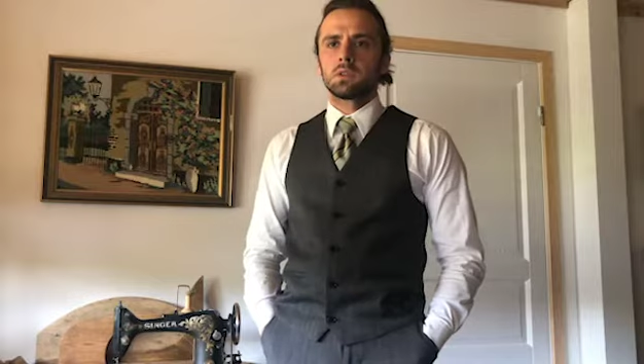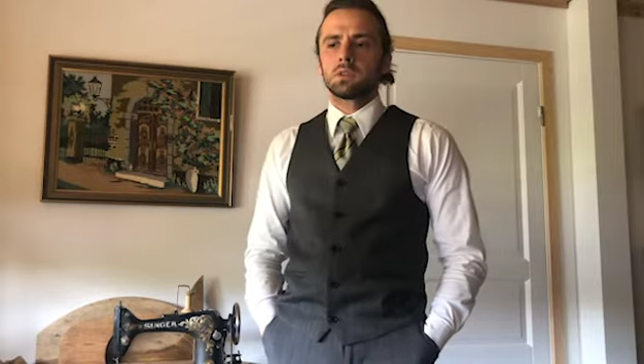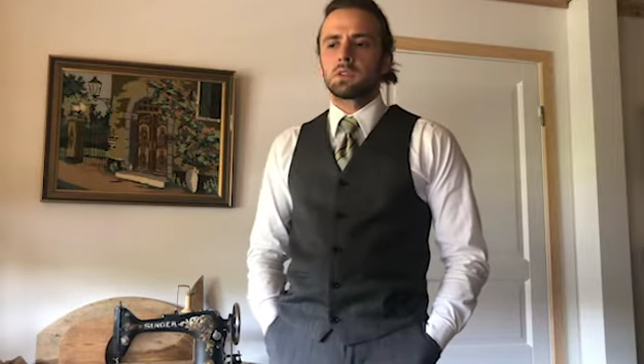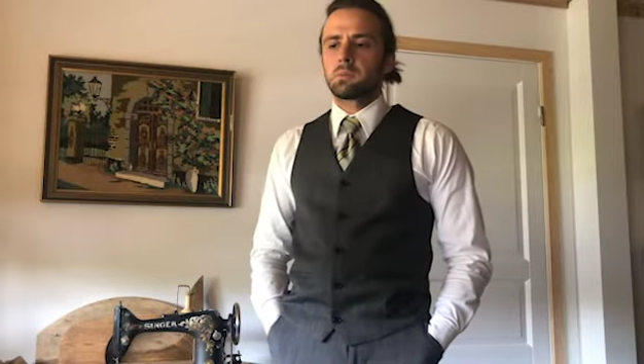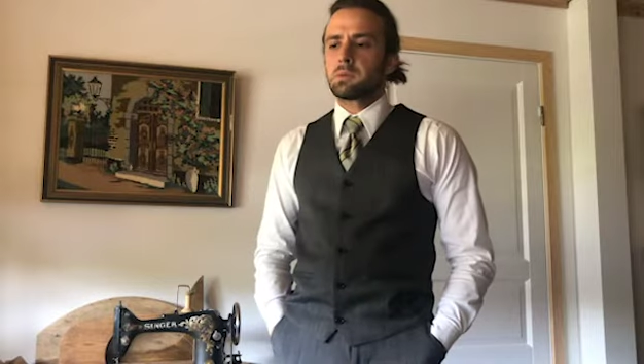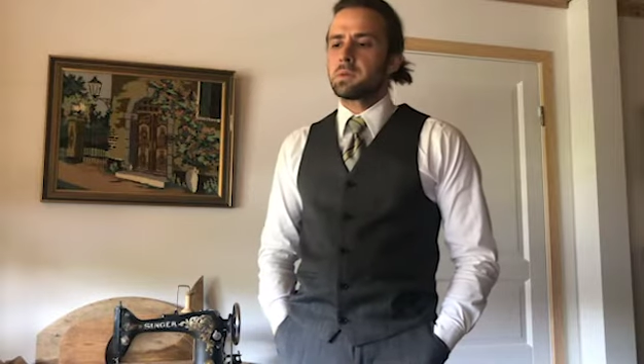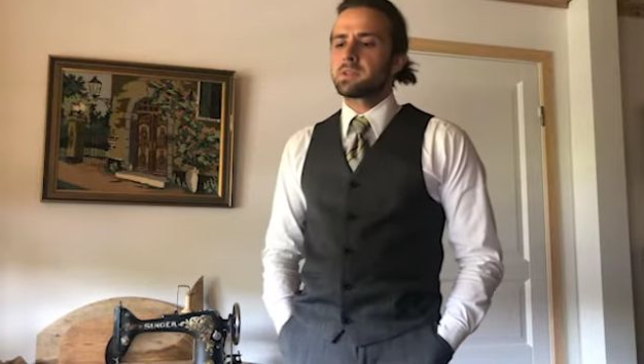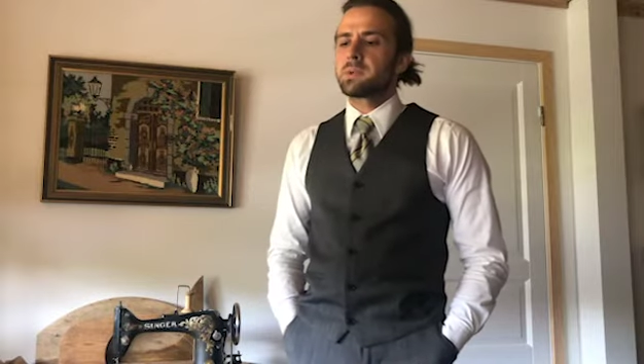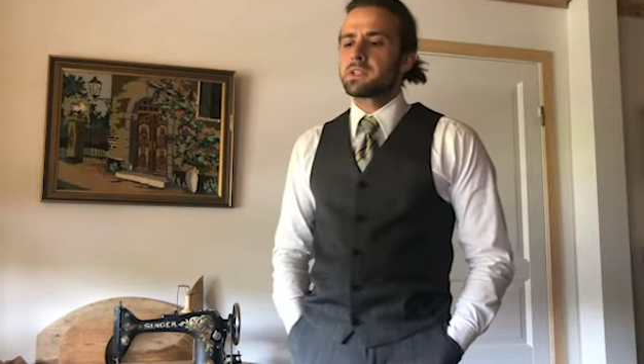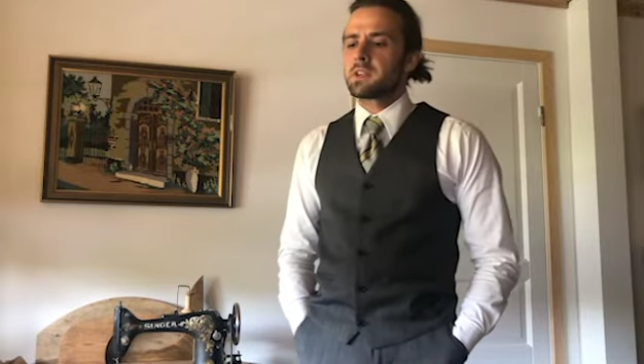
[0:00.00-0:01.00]
So I'll be based
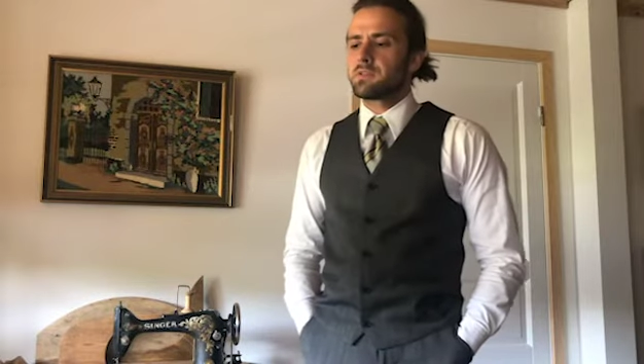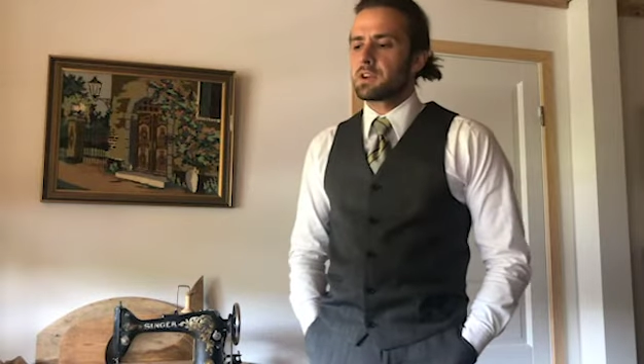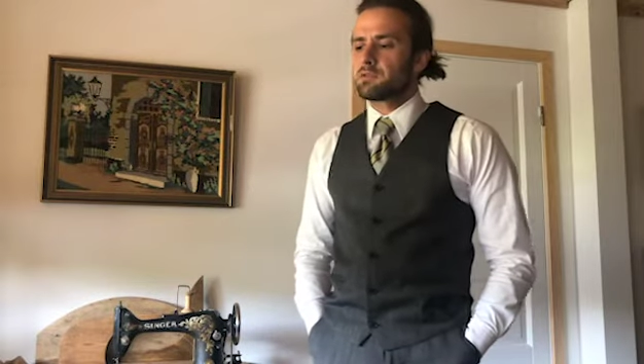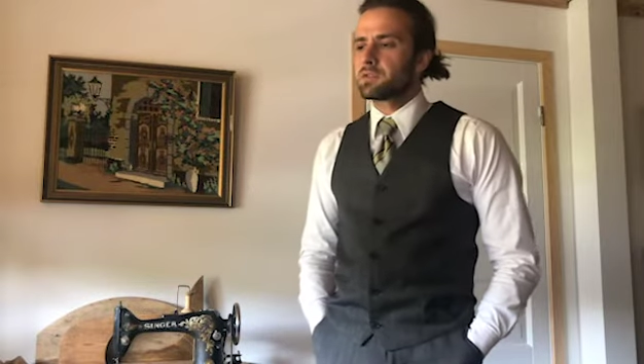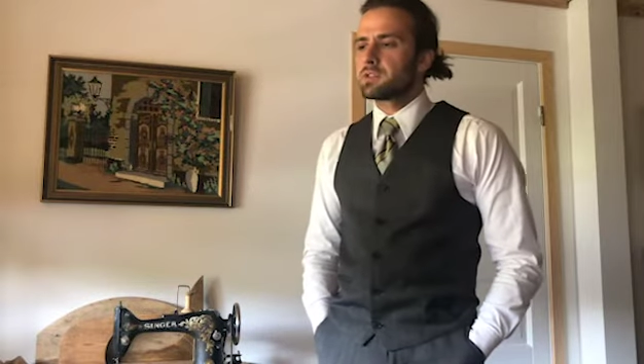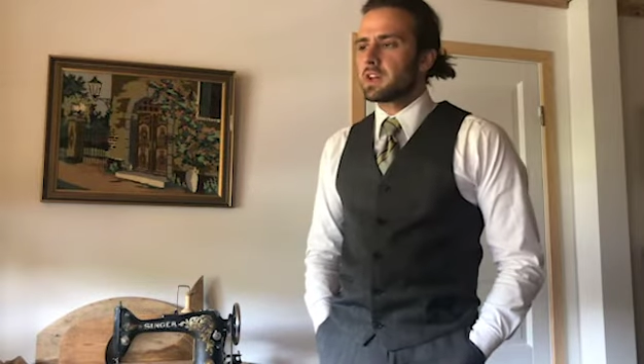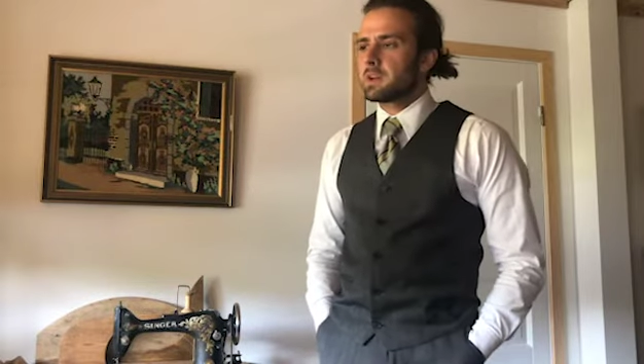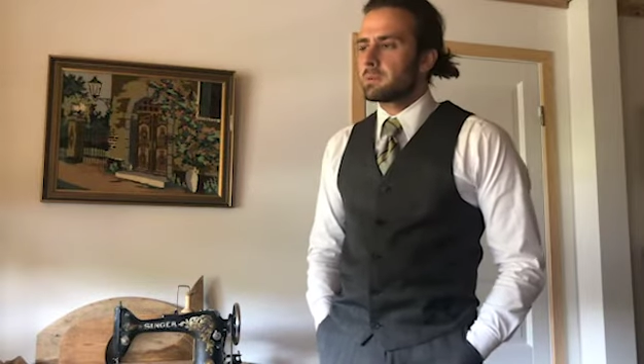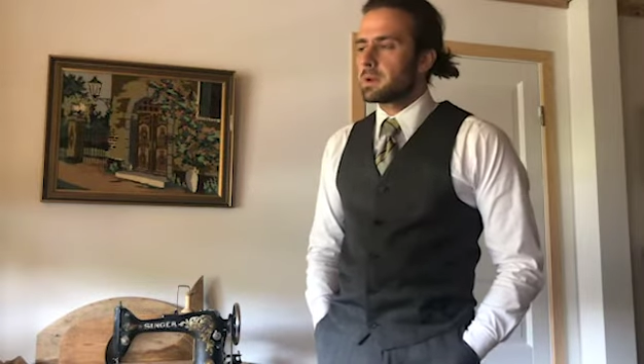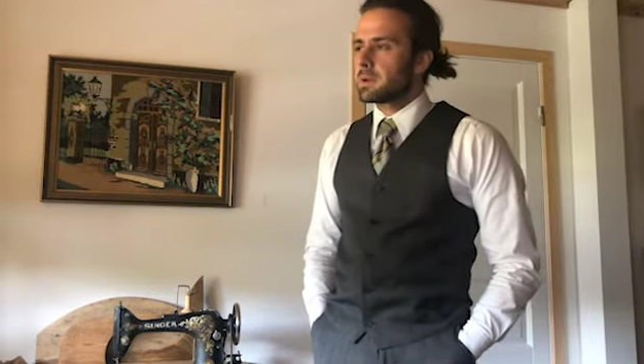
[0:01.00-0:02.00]
myself here
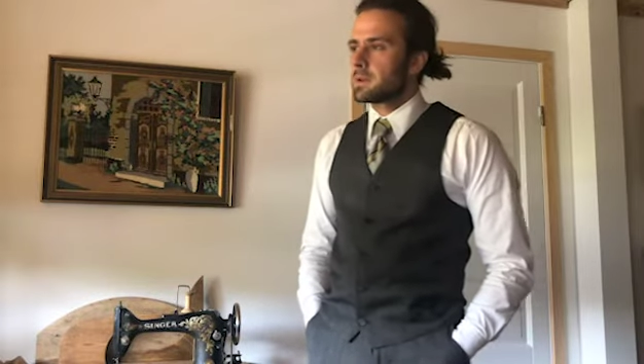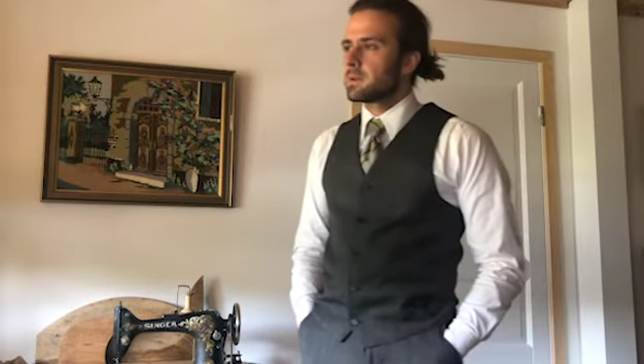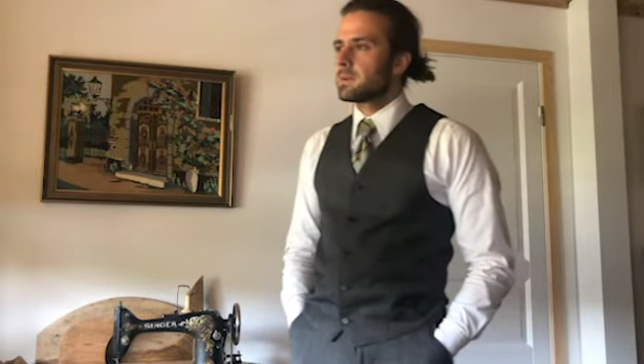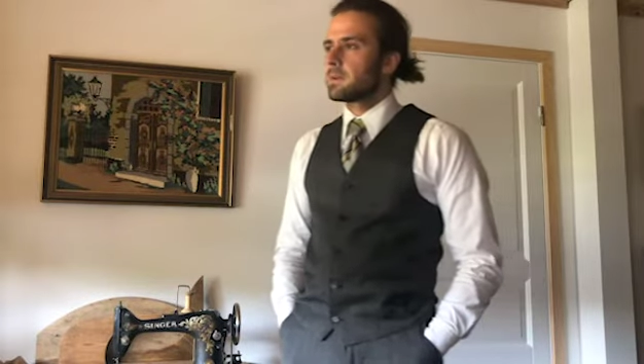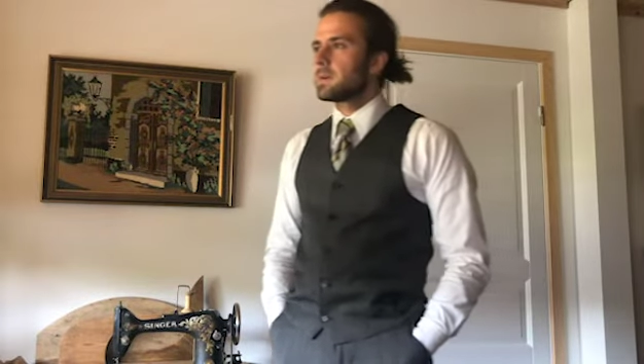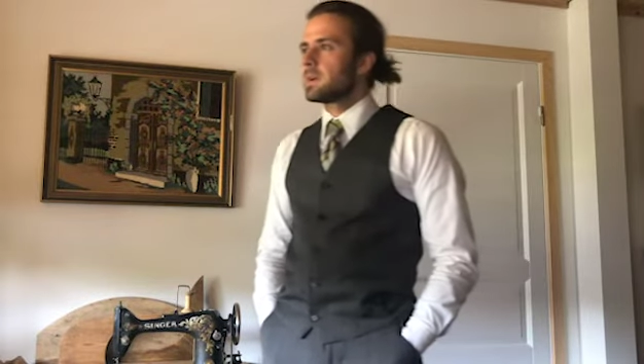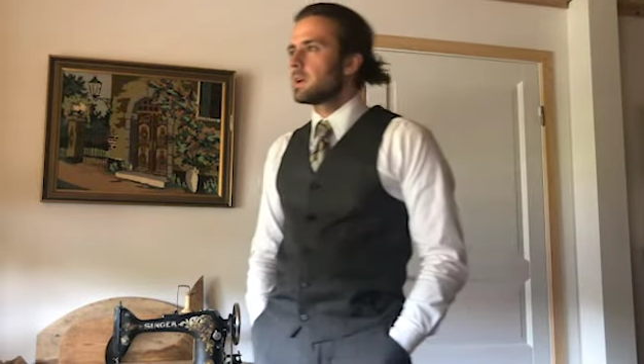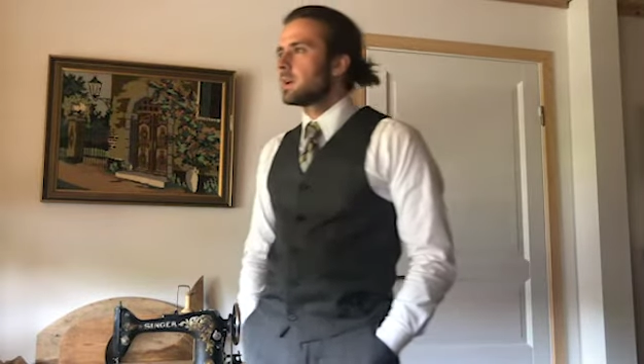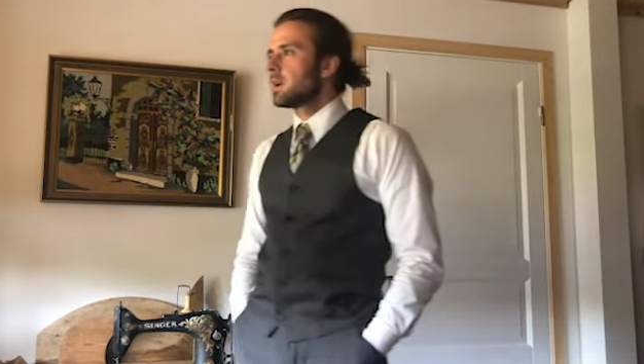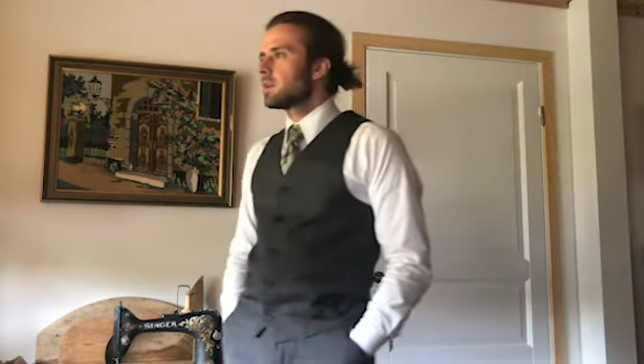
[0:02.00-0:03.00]
full-time
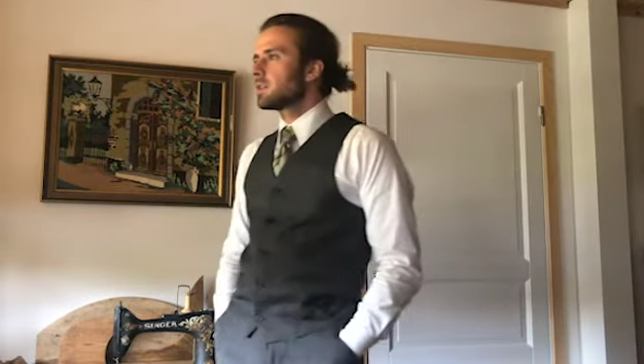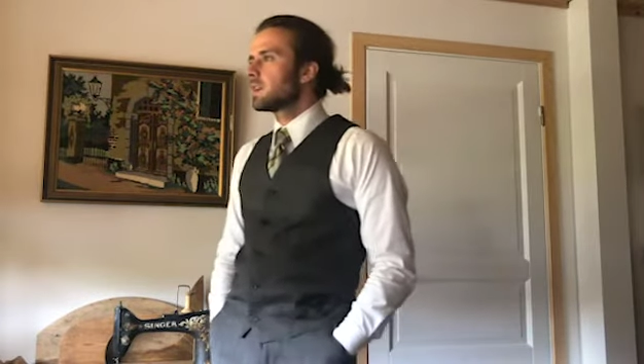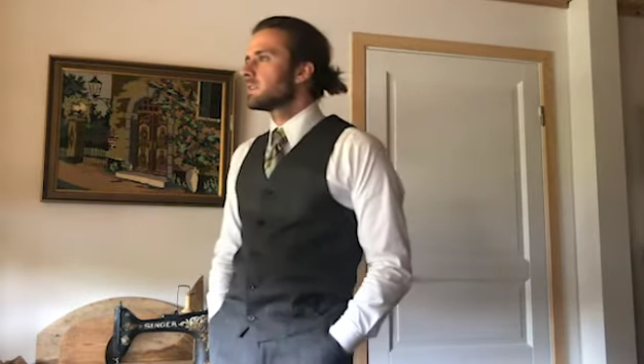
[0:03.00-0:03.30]
and get